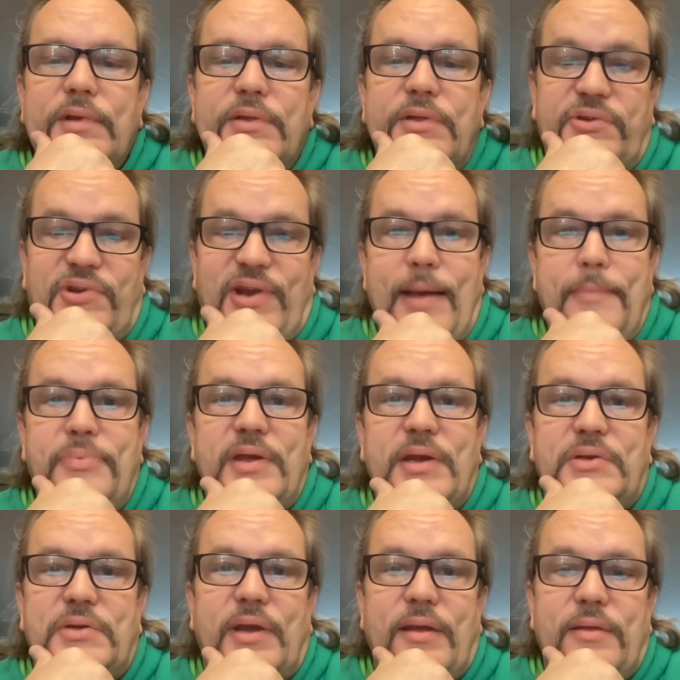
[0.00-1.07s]
The GM
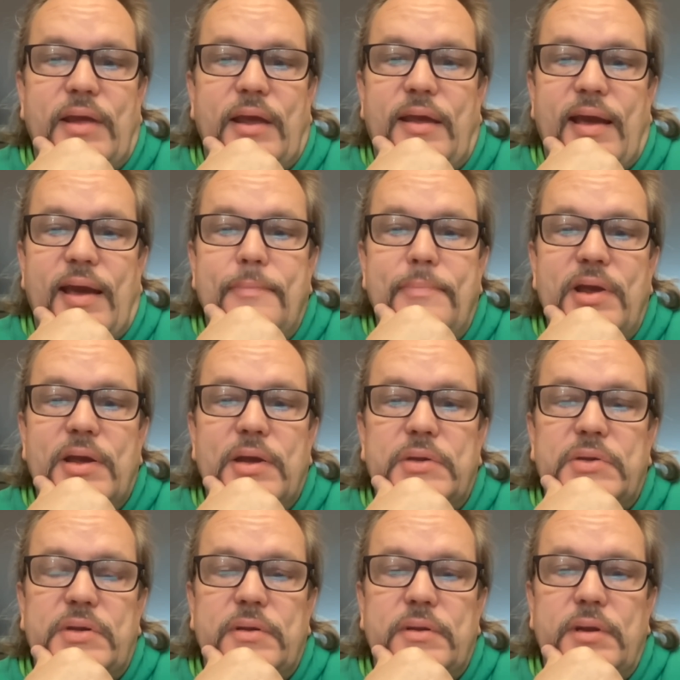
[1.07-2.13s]
thinks they can
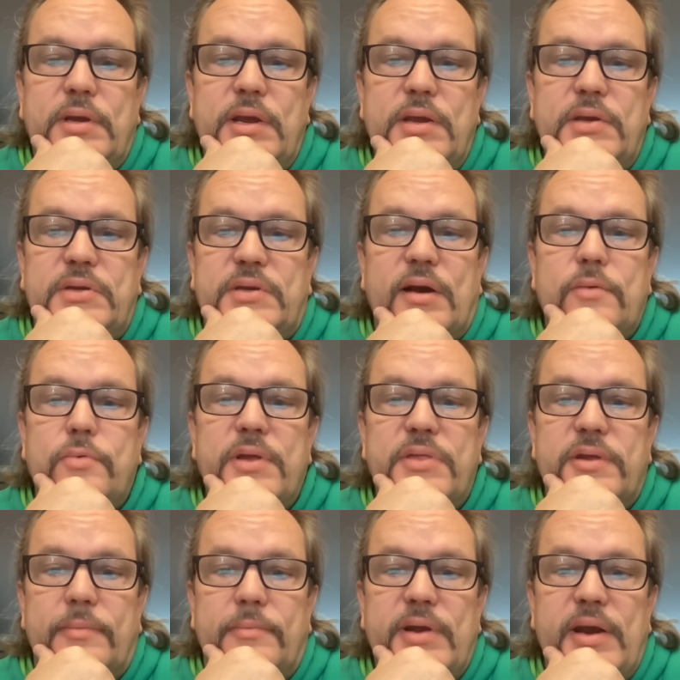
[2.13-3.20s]
because he stuck
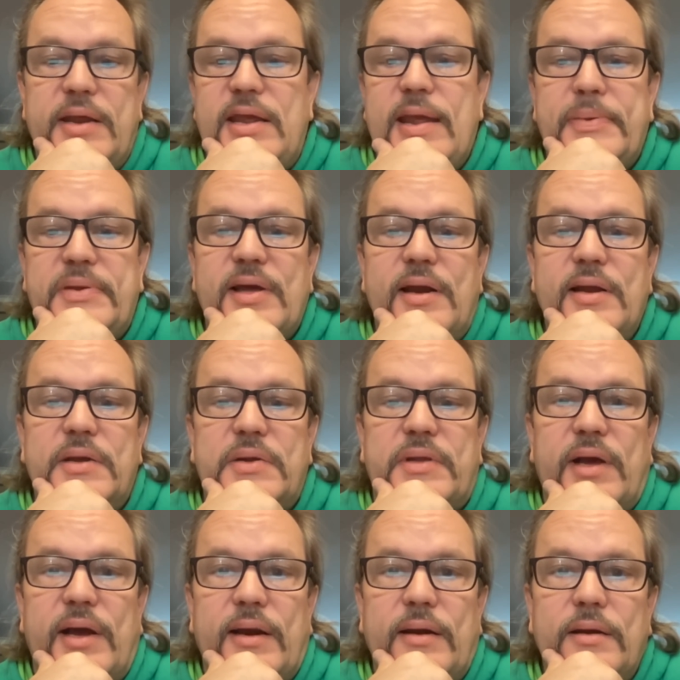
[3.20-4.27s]
with them, and he keeps telling us
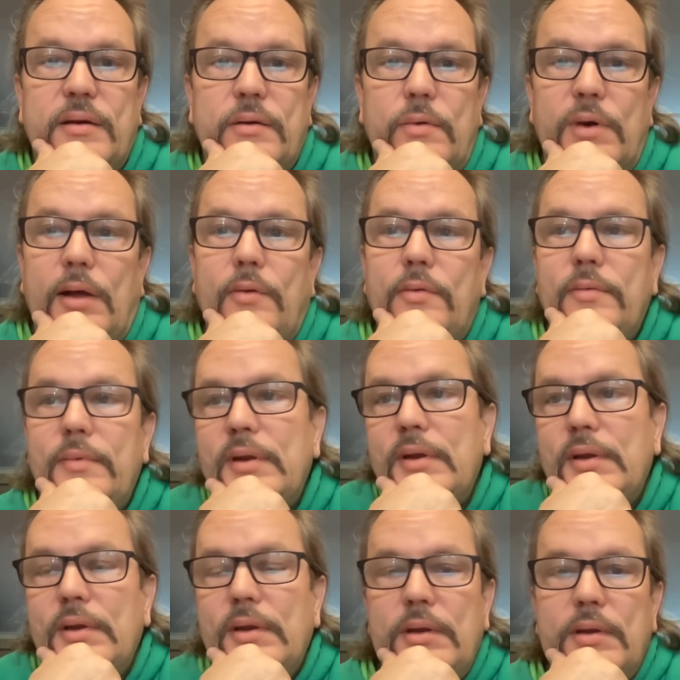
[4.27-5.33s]
that. Well,
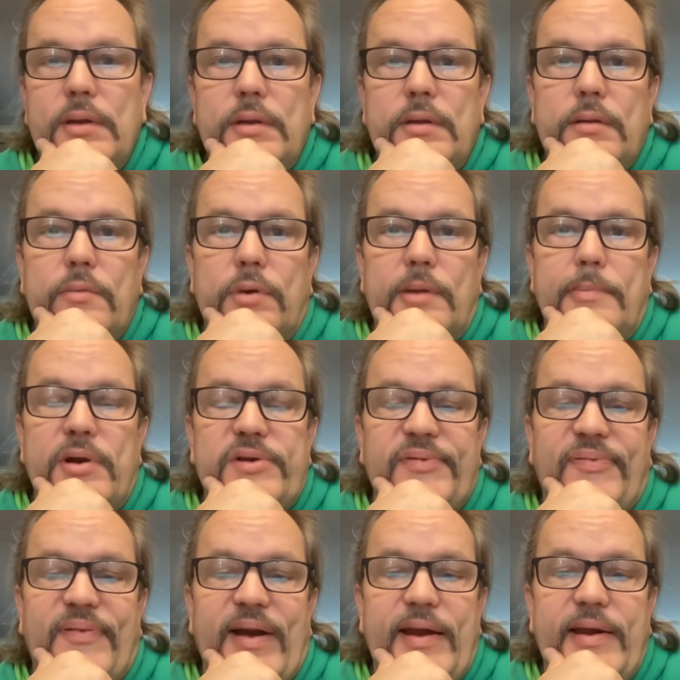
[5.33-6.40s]
we're about to
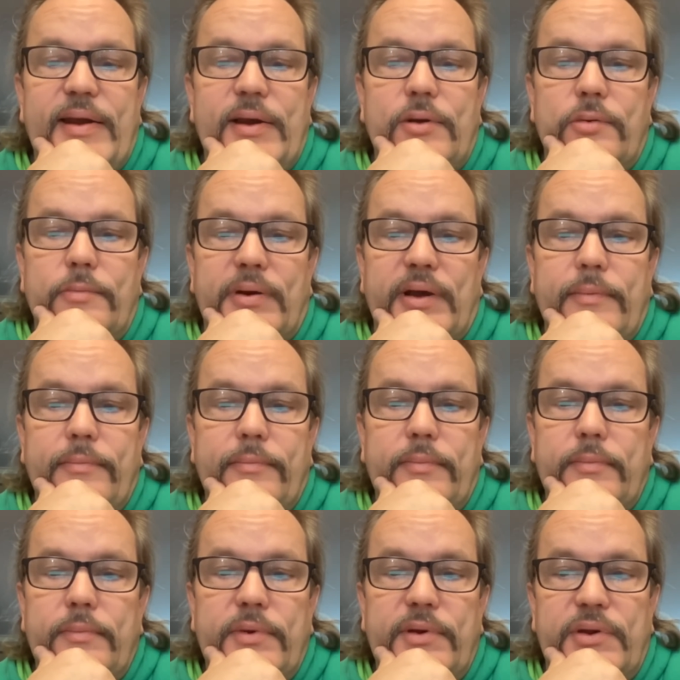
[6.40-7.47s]
find out, but
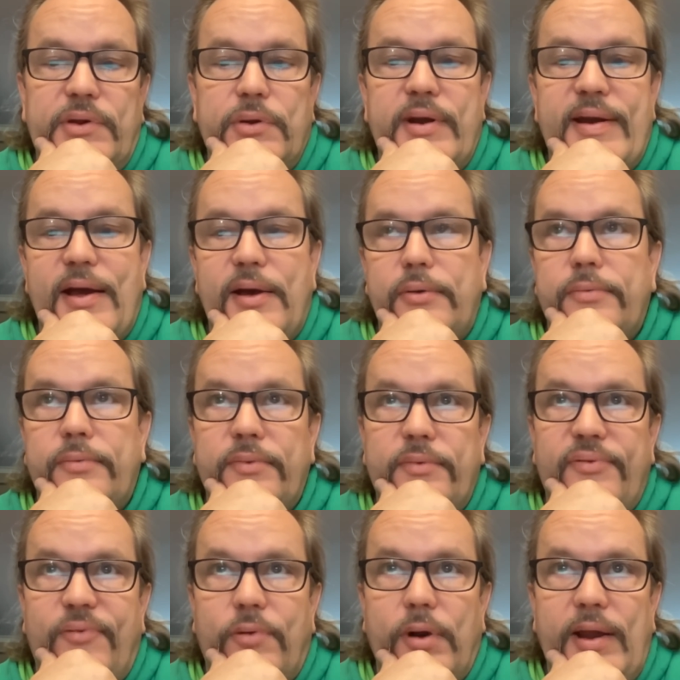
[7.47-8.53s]
do it now
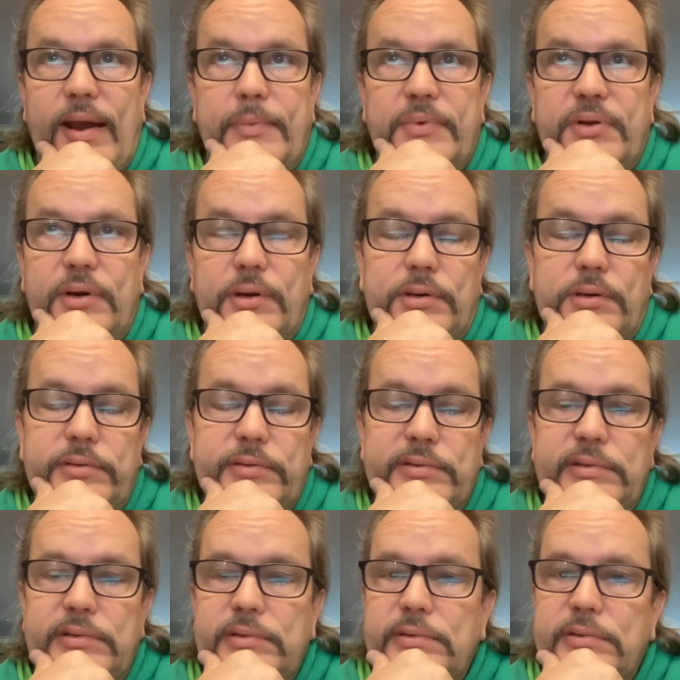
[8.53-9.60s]
four games in a row?
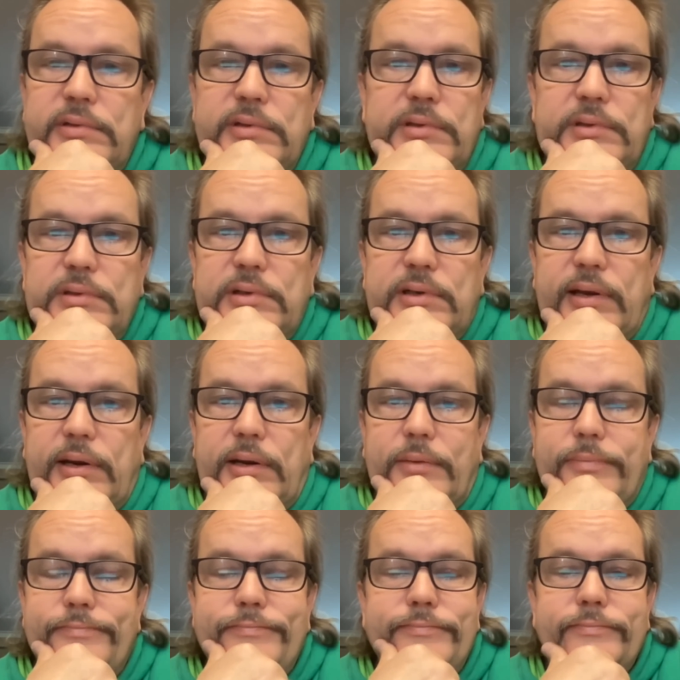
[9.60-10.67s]
I don't
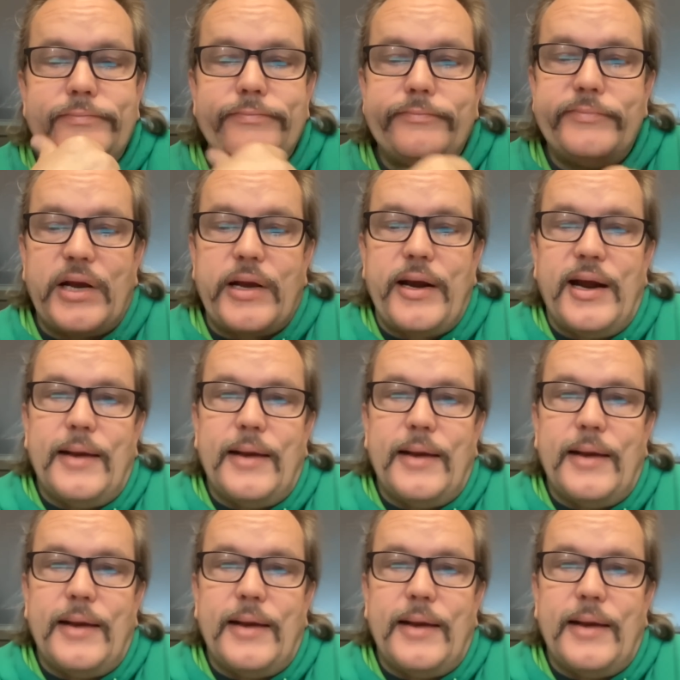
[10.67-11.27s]
know. Not going to